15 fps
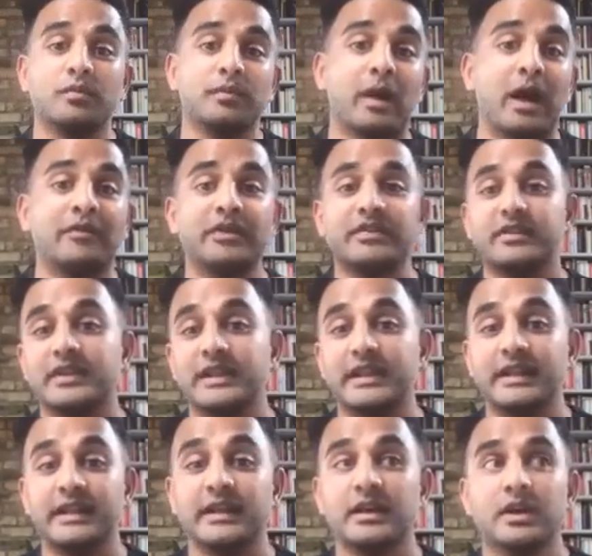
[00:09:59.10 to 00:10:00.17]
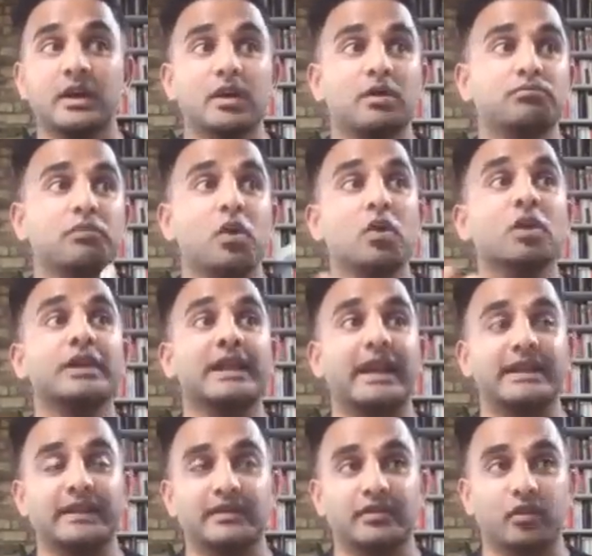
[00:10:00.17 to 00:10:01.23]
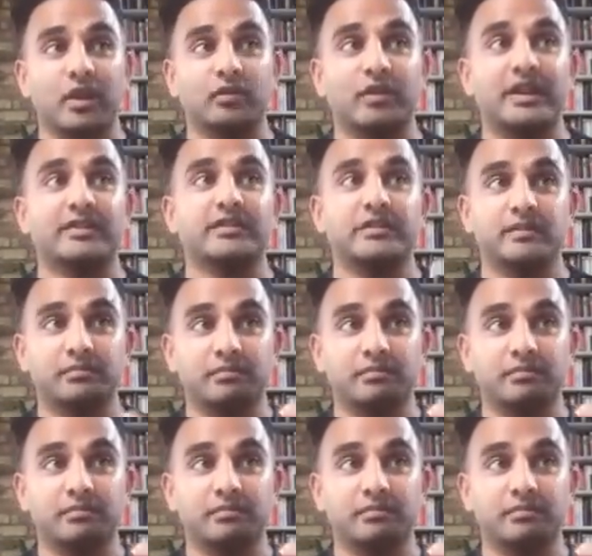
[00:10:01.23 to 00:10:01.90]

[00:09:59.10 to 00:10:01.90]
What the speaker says: obviously early ideas around race